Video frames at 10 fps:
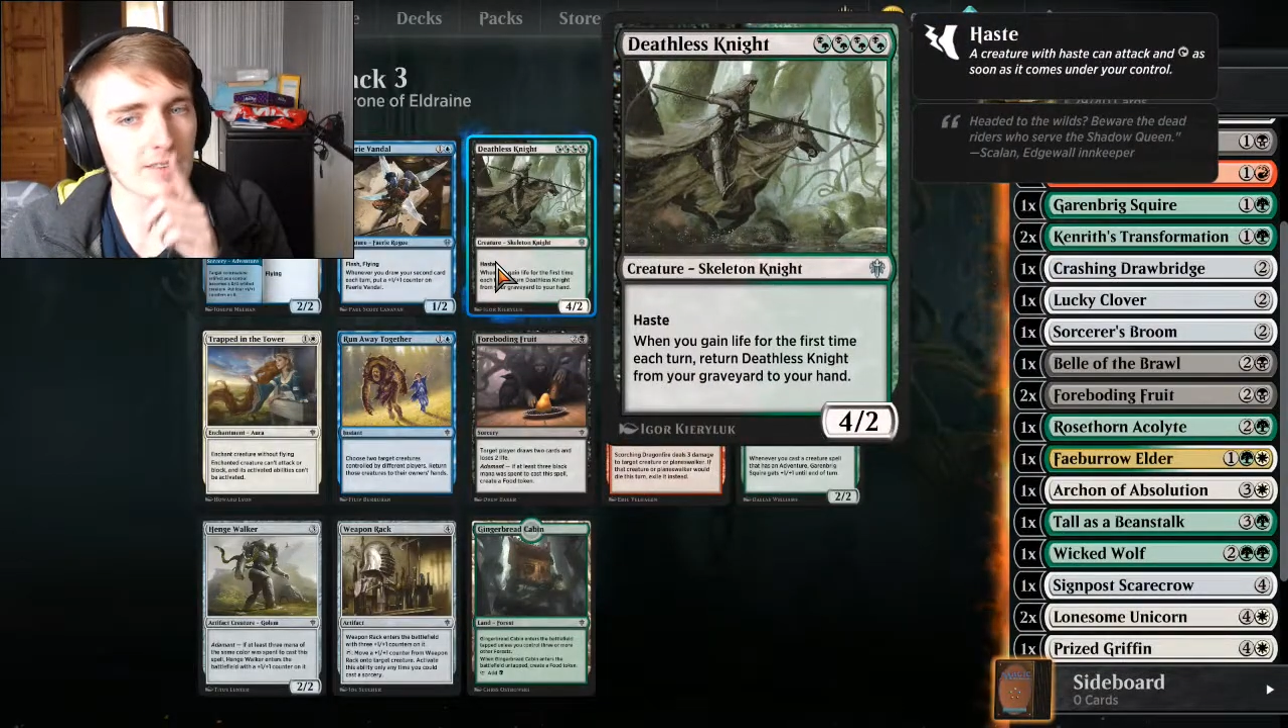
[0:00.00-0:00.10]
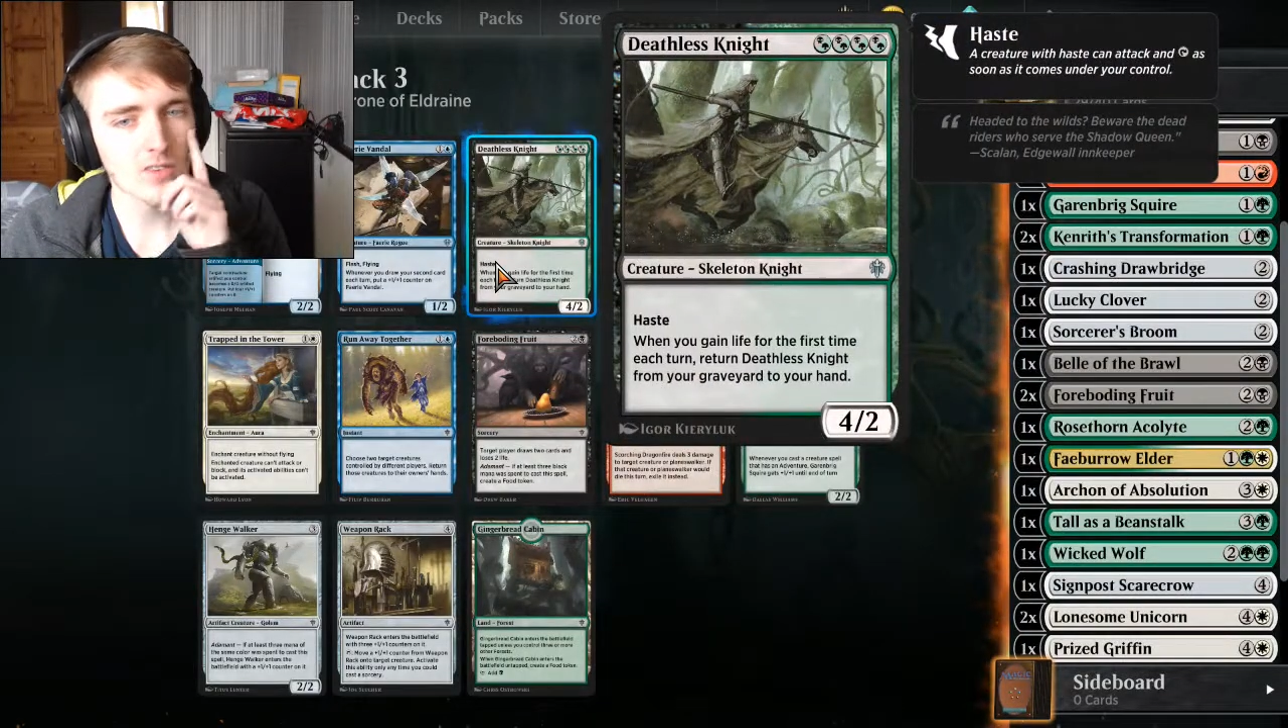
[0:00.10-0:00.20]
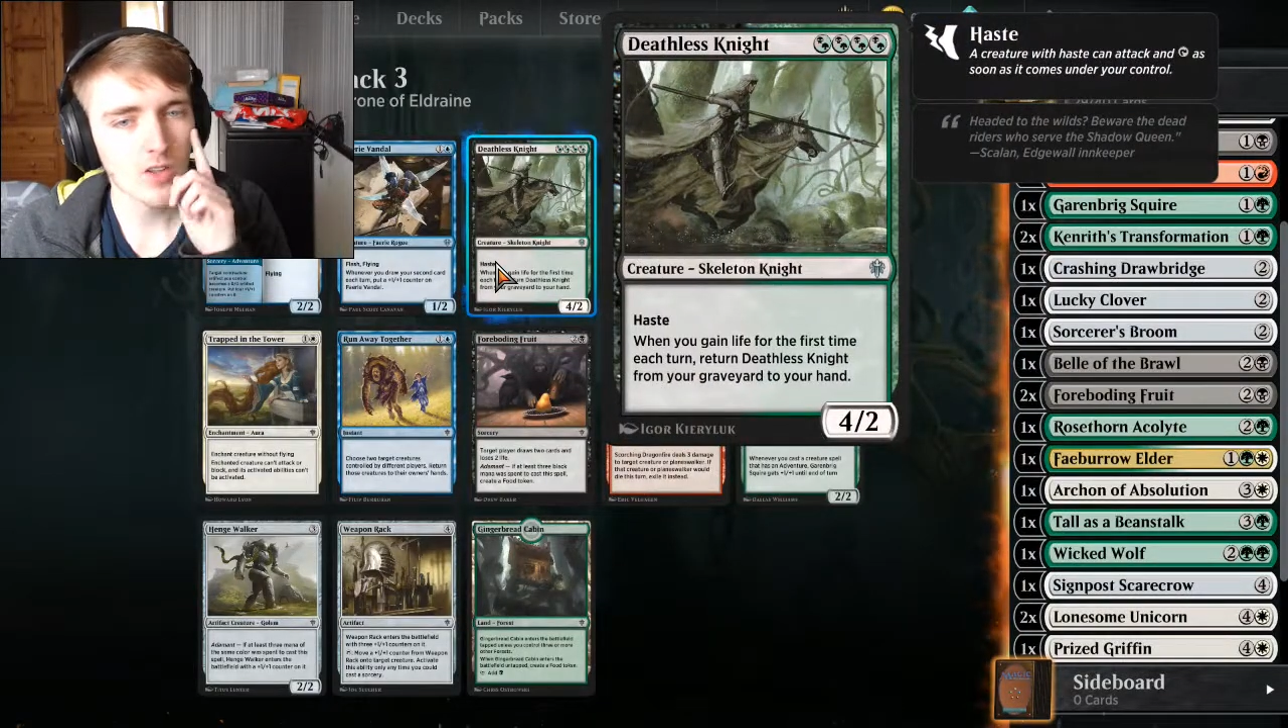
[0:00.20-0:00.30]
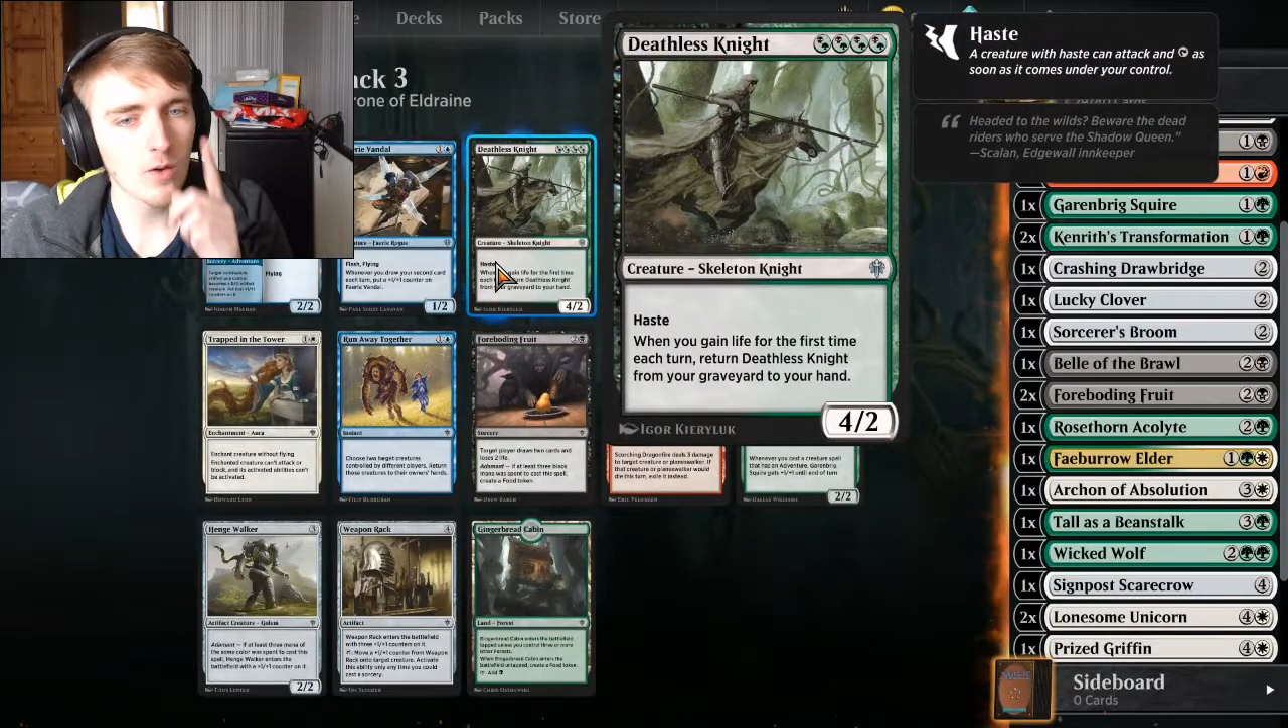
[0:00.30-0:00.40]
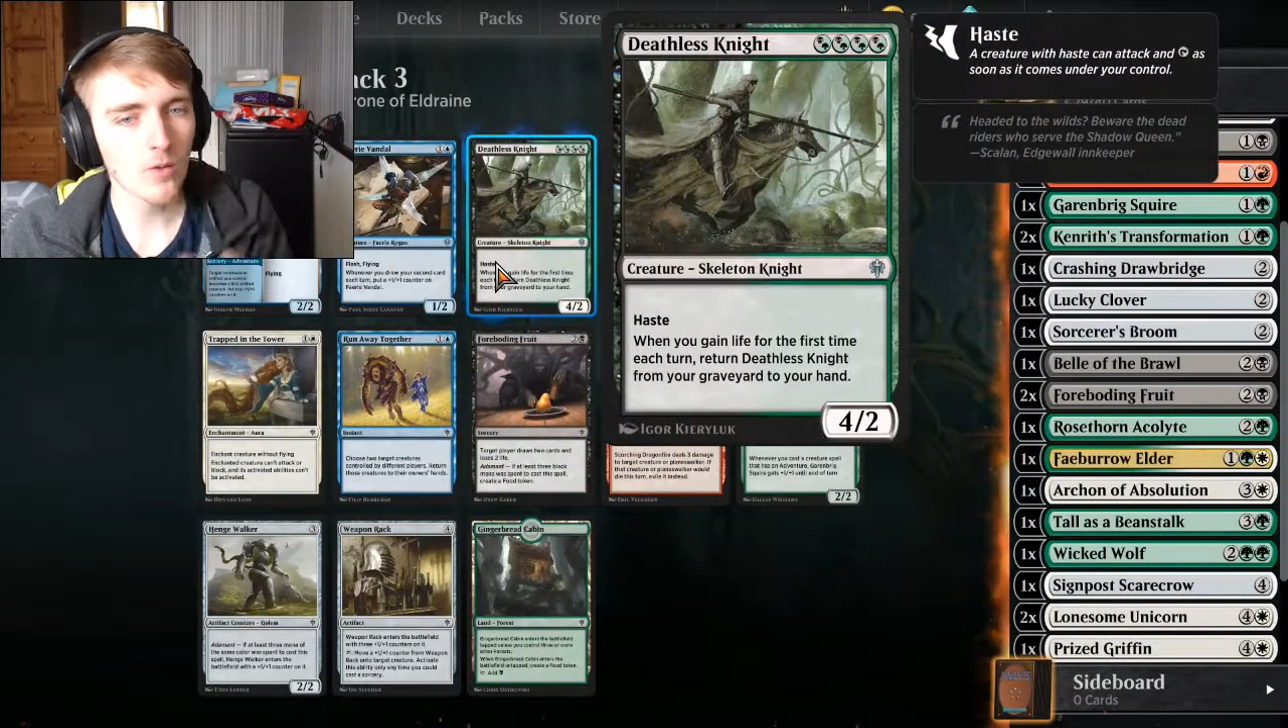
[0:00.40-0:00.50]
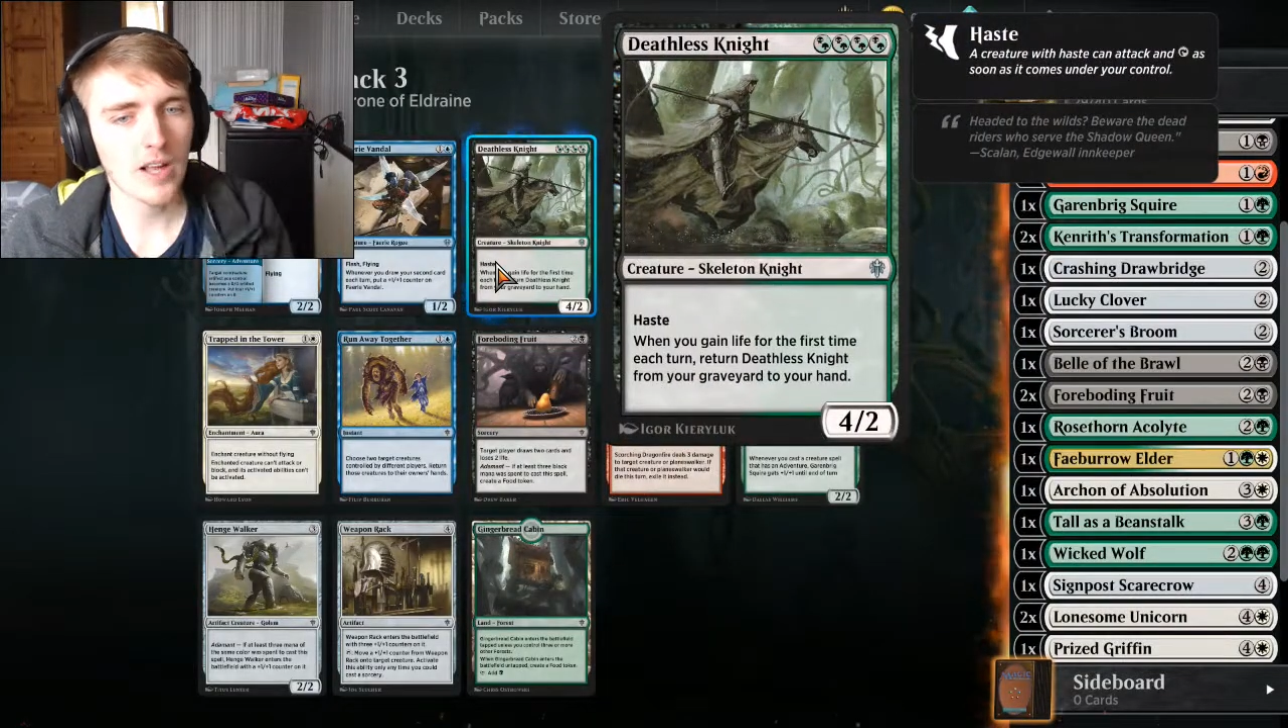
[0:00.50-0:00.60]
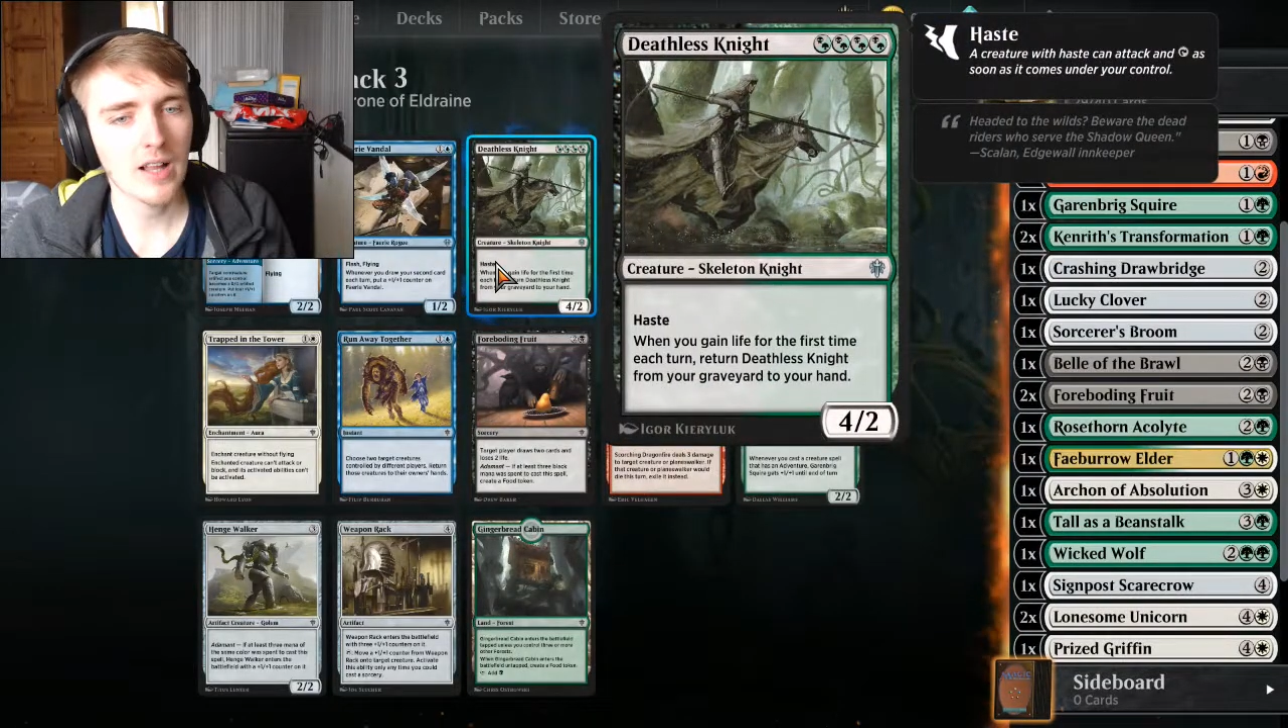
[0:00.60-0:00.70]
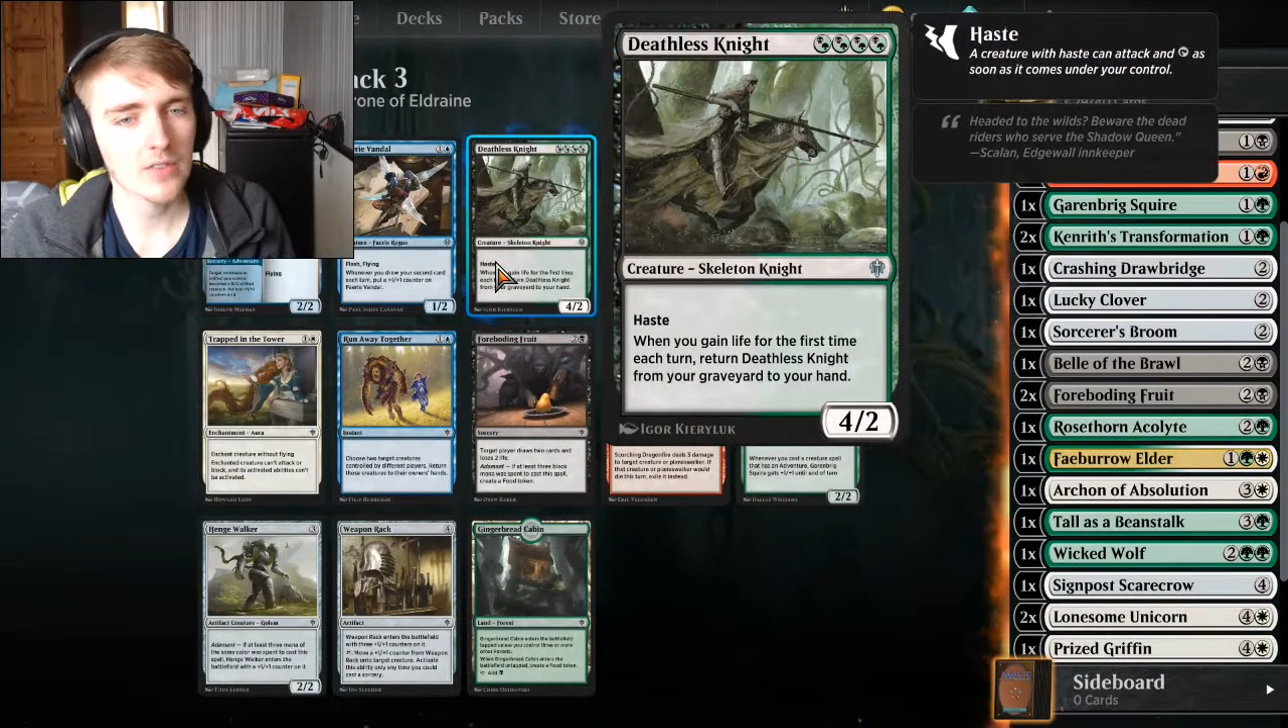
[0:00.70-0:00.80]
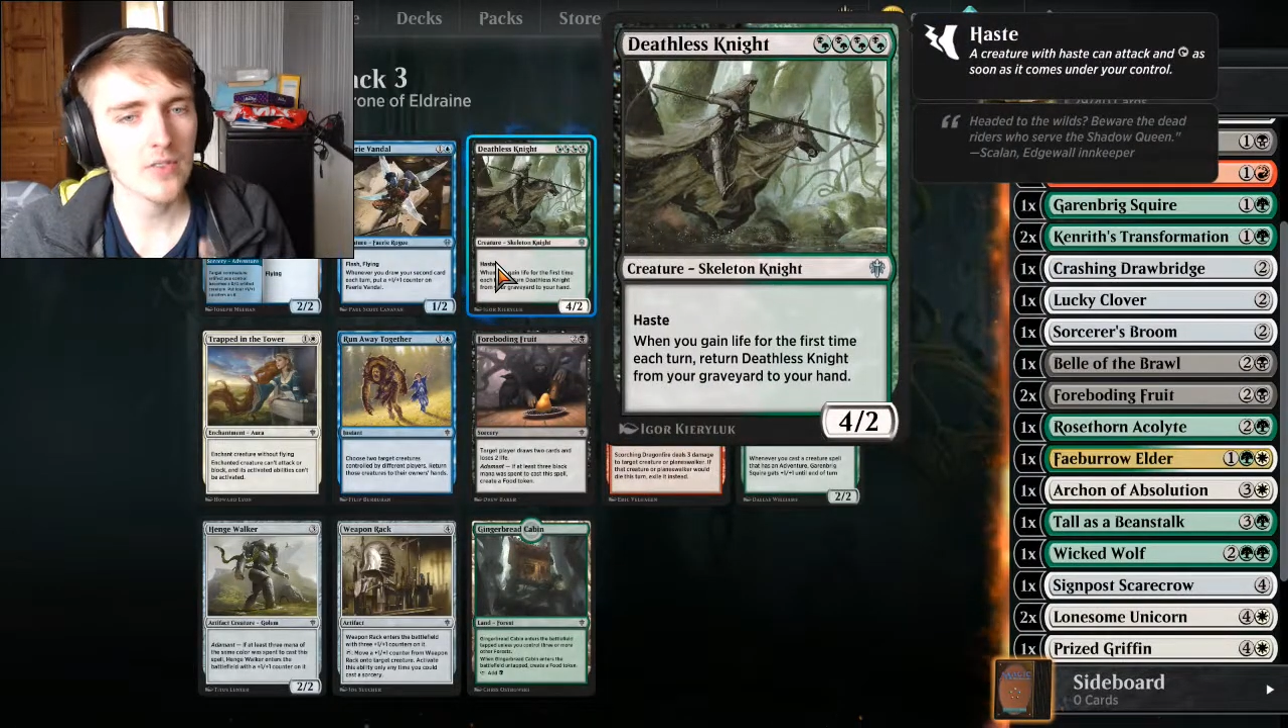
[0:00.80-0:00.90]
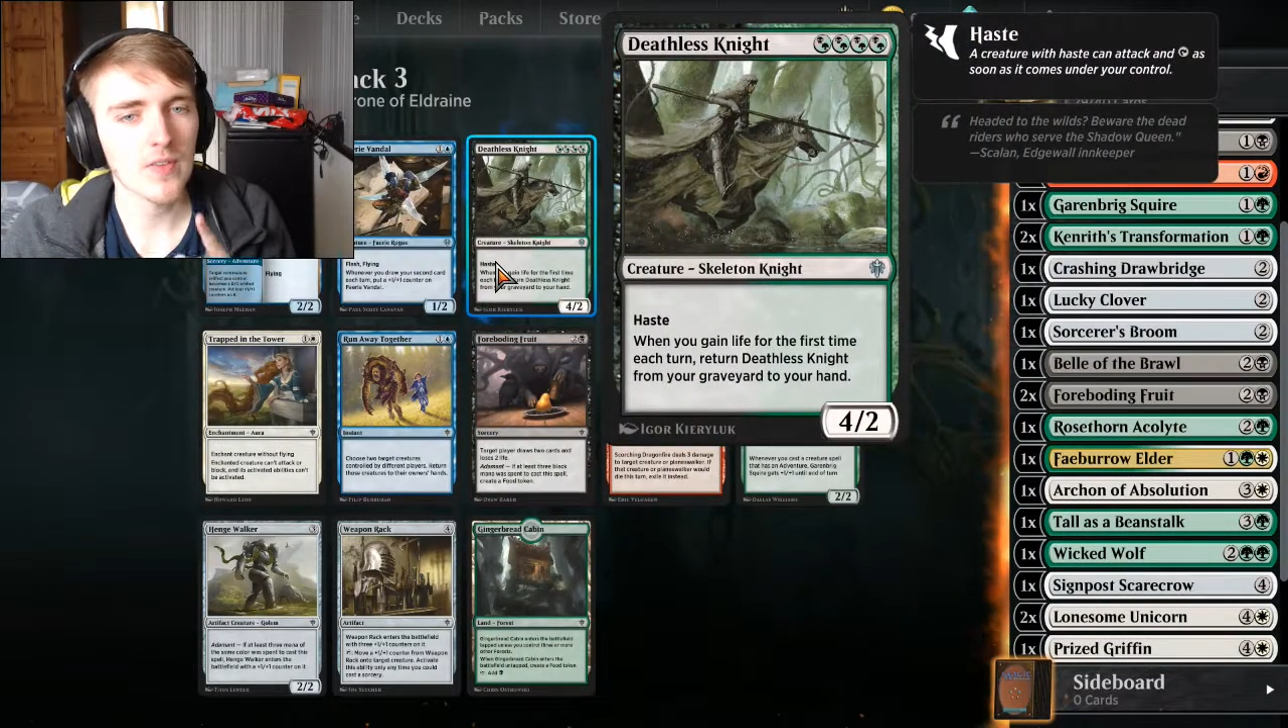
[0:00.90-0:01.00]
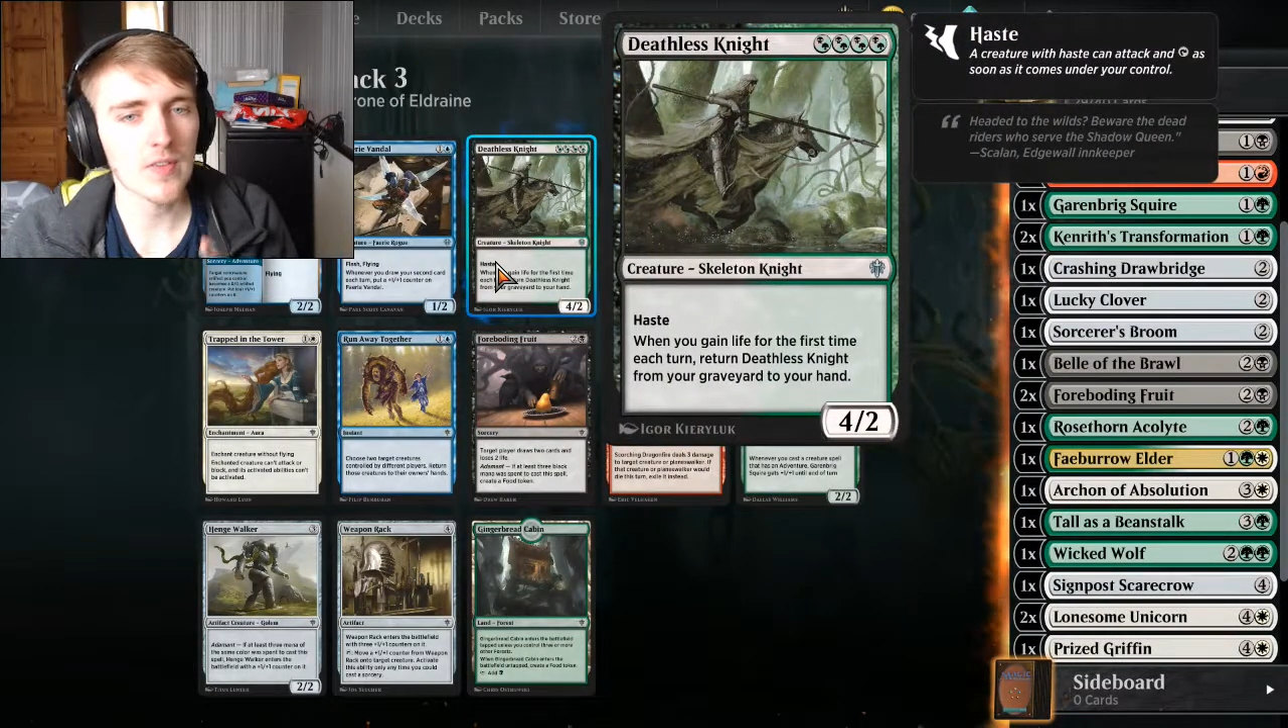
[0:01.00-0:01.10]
to know what LSV